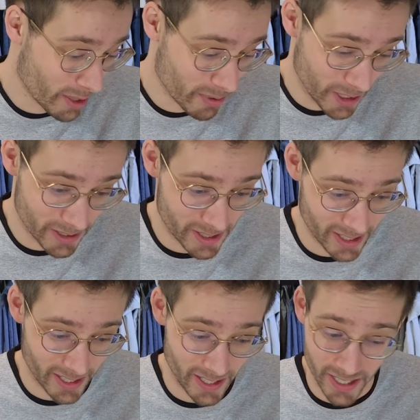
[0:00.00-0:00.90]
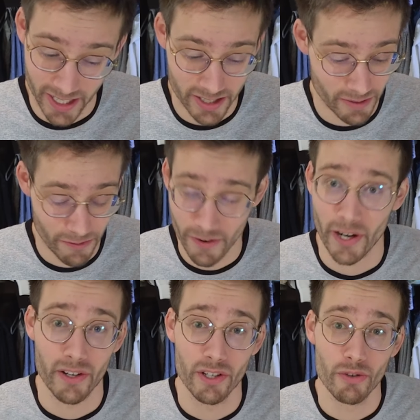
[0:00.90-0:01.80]
because it is a
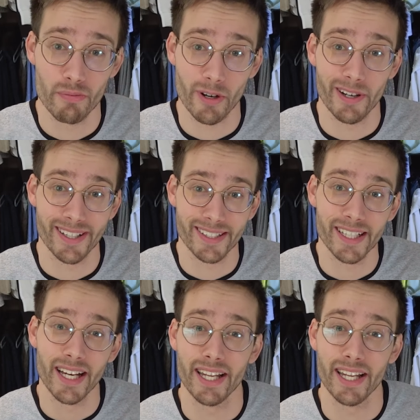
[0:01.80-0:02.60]
very new product